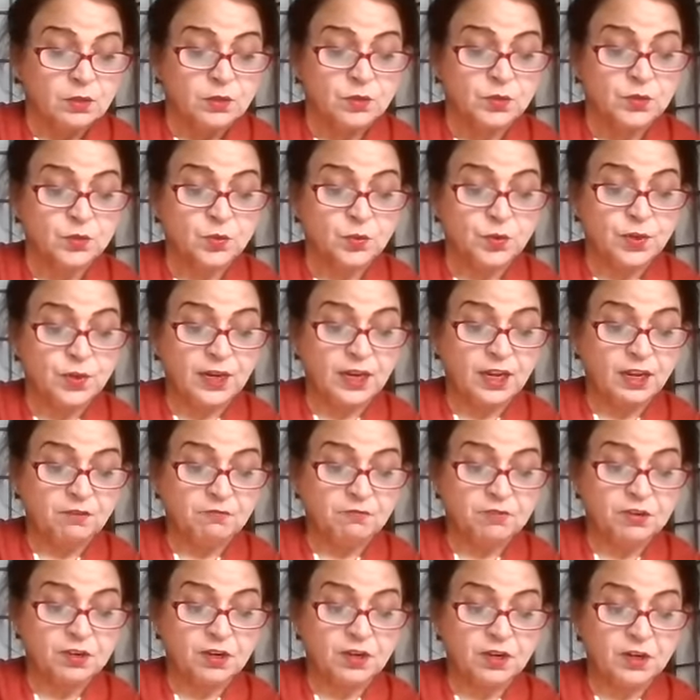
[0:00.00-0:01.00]
Sugriv
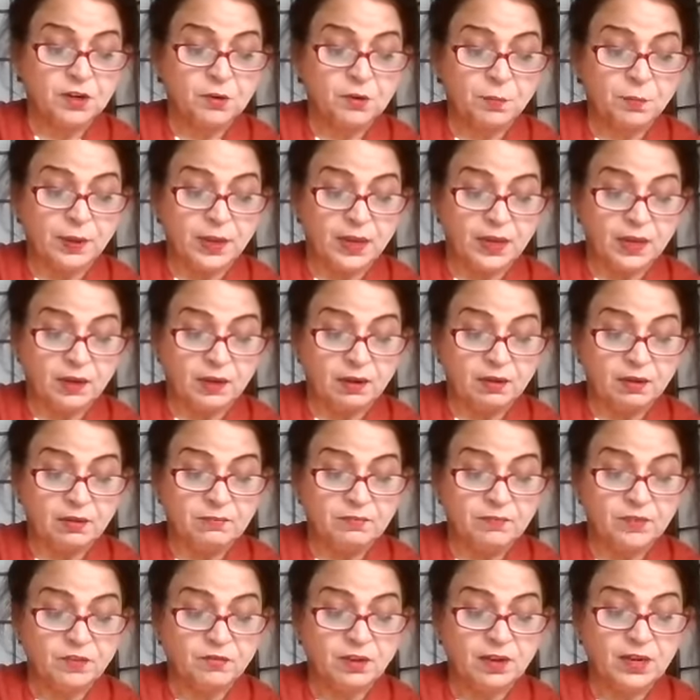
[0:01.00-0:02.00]
turned pale
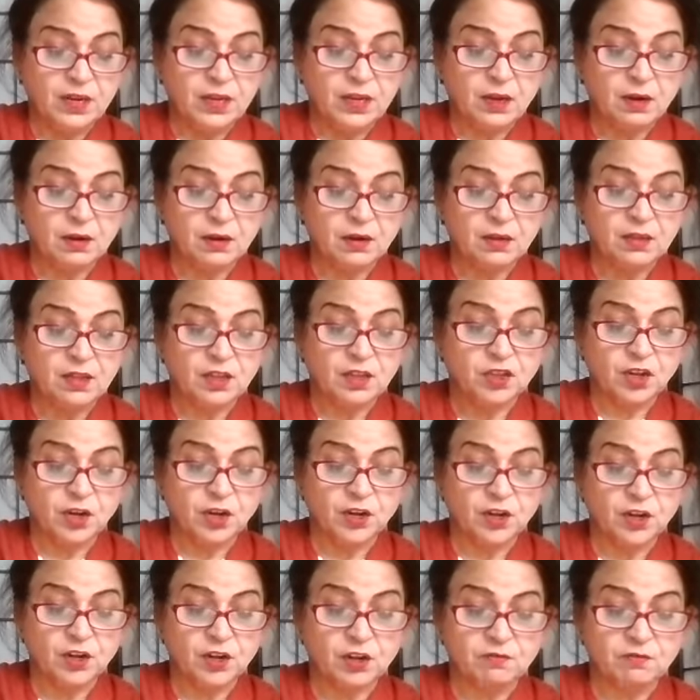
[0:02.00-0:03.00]
when he heard the
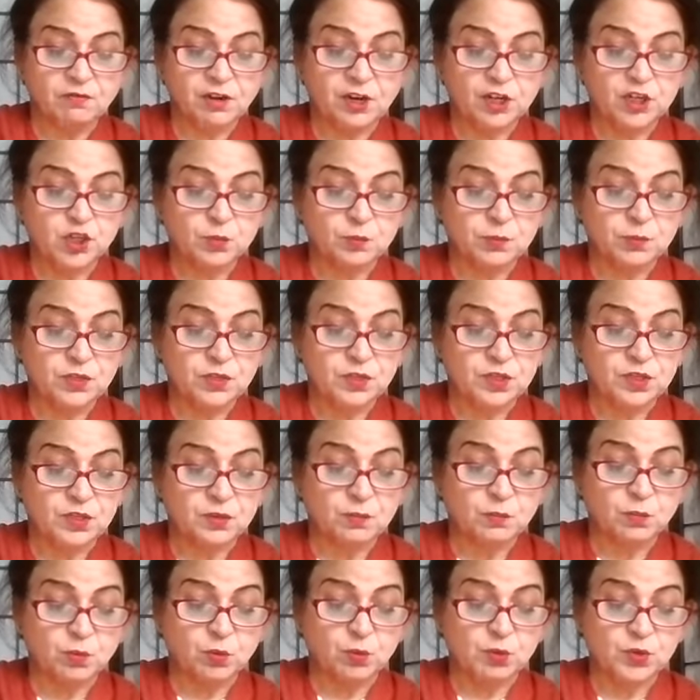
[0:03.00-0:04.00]
thunder of Lakshman's
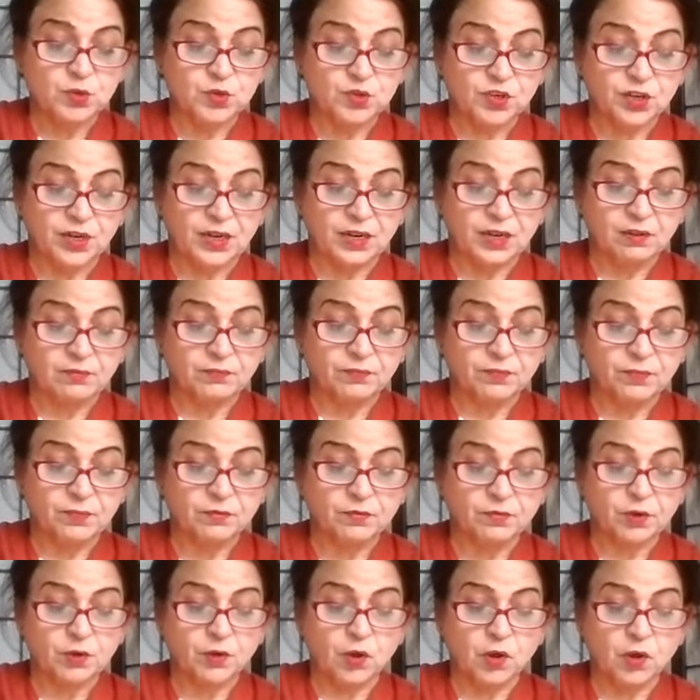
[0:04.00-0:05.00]
bowstring.
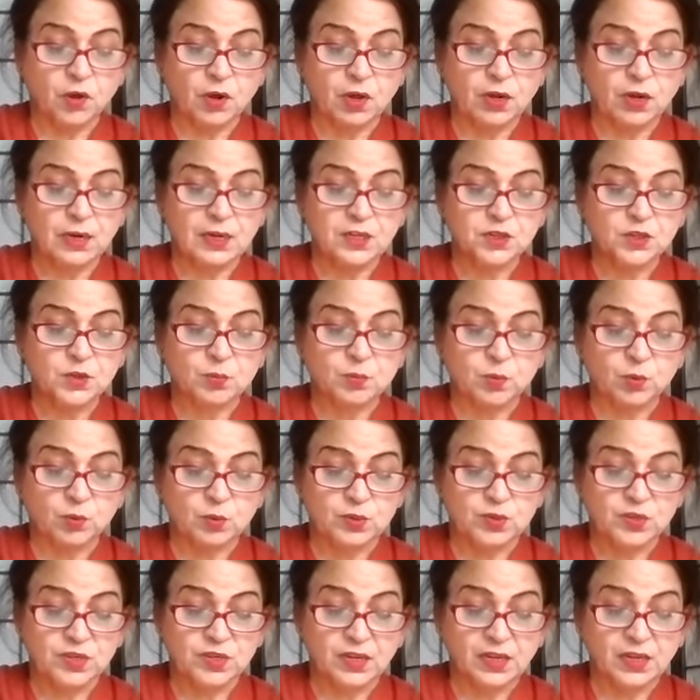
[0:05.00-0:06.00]
For all his
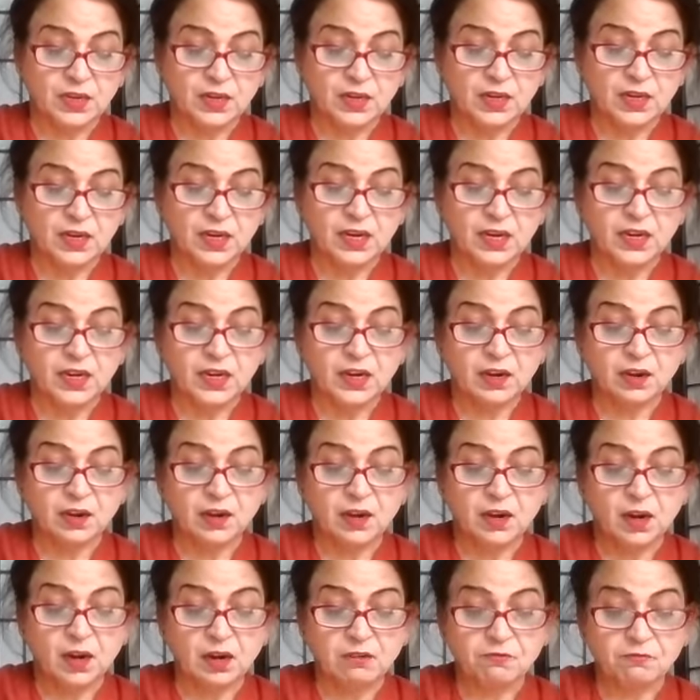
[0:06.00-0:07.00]
boasting, he dared
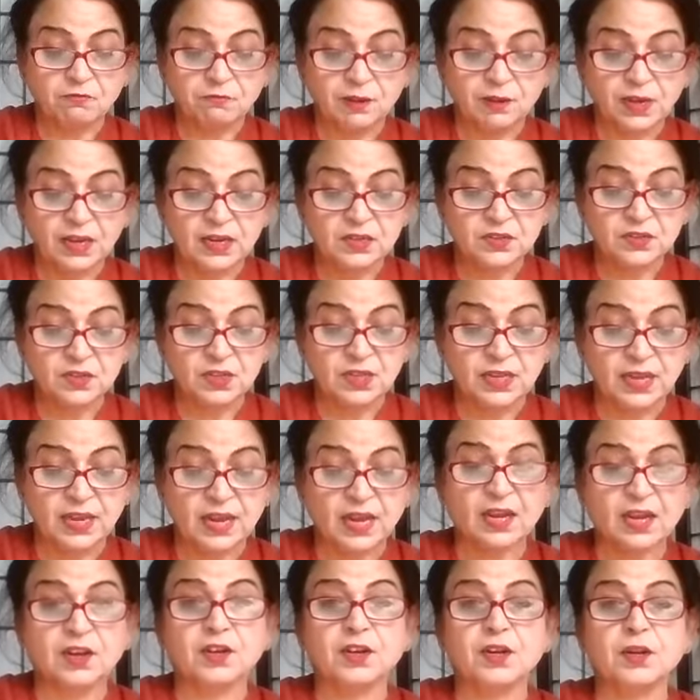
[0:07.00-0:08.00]
not face the
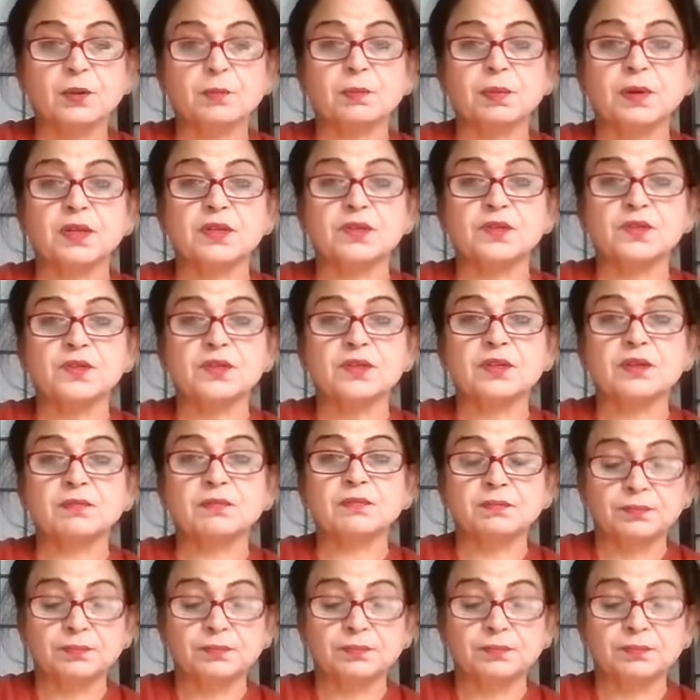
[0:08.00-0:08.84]
angry prince.